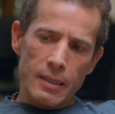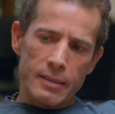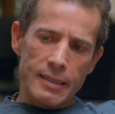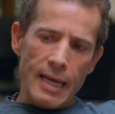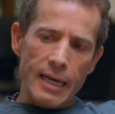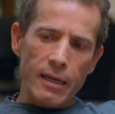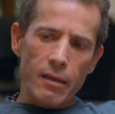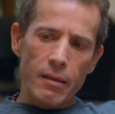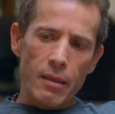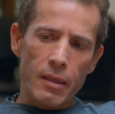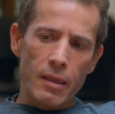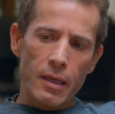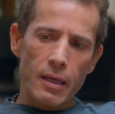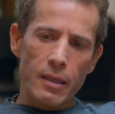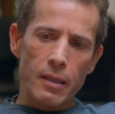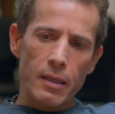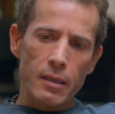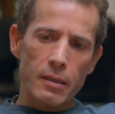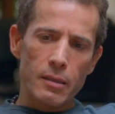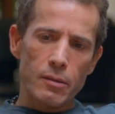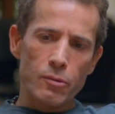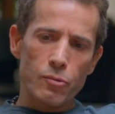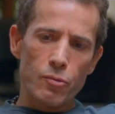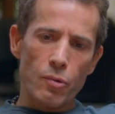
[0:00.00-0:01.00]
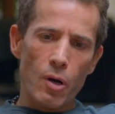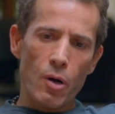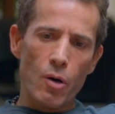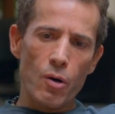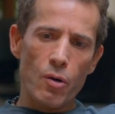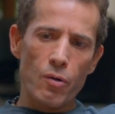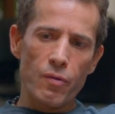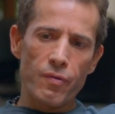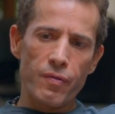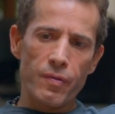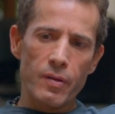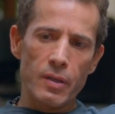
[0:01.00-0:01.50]
The second thing that
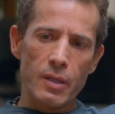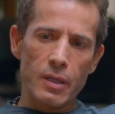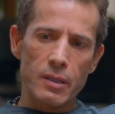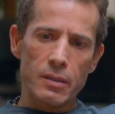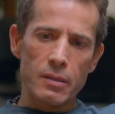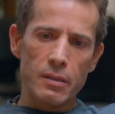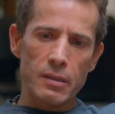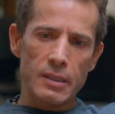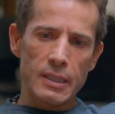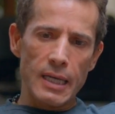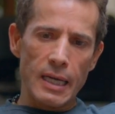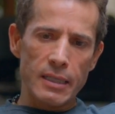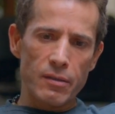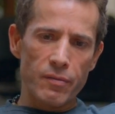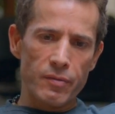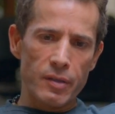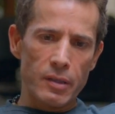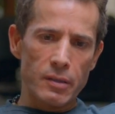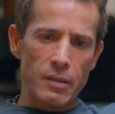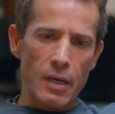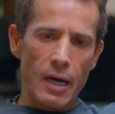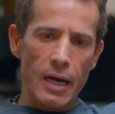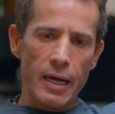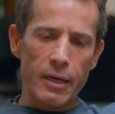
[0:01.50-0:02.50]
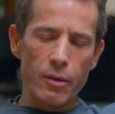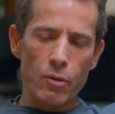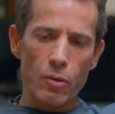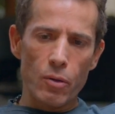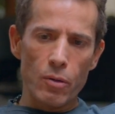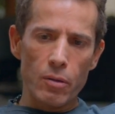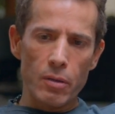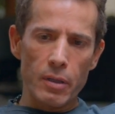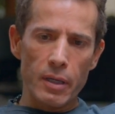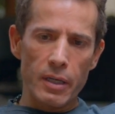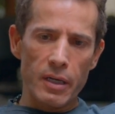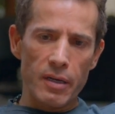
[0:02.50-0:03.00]
drove the success of the
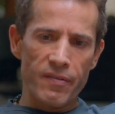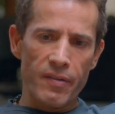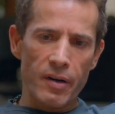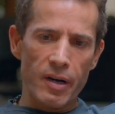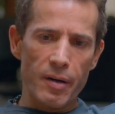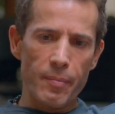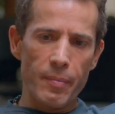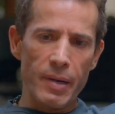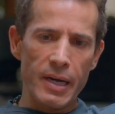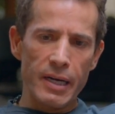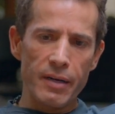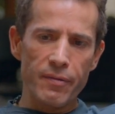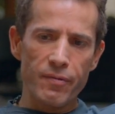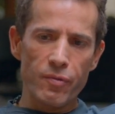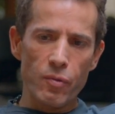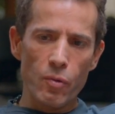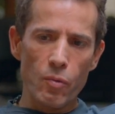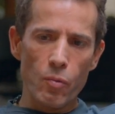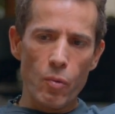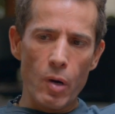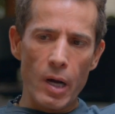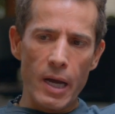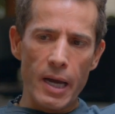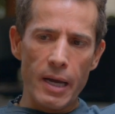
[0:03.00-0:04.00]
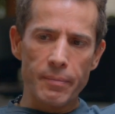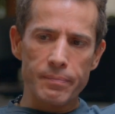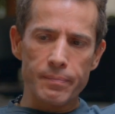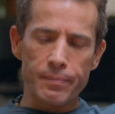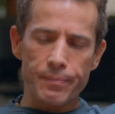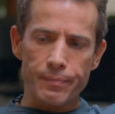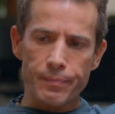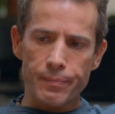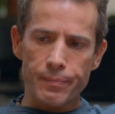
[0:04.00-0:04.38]
title in a very meaningful way